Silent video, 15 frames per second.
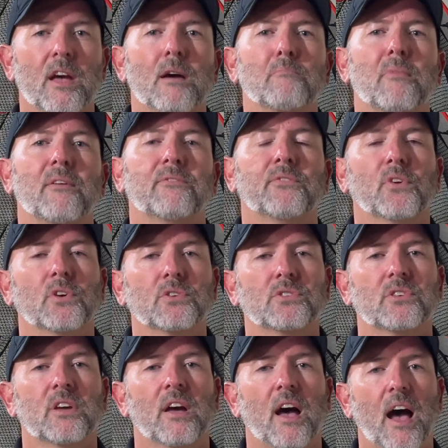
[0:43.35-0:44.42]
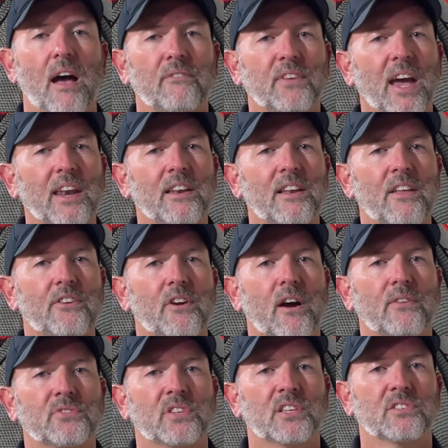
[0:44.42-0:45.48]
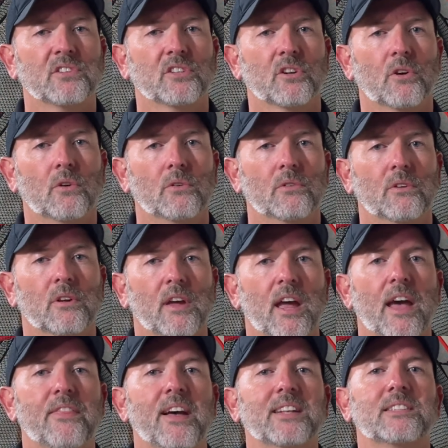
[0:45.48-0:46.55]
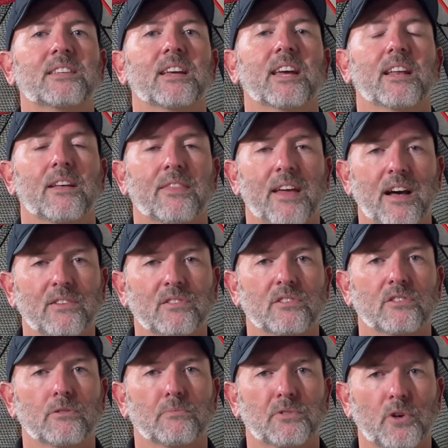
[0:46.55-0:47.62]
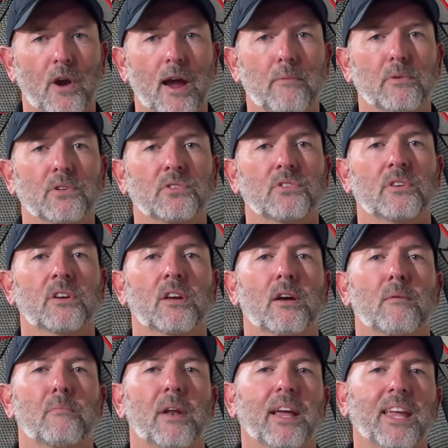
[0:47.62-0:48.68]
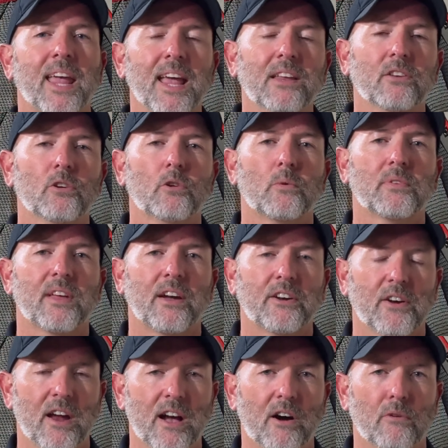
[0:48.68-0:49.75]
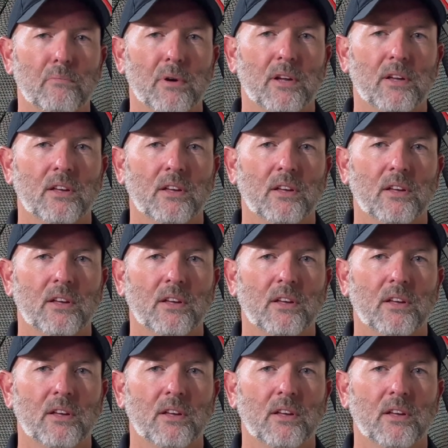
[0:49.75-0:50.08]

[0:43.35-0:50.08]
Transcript: But first, I've got another off-season goal, and that's to hit 1,000 subscribers, but I can't do it without your help.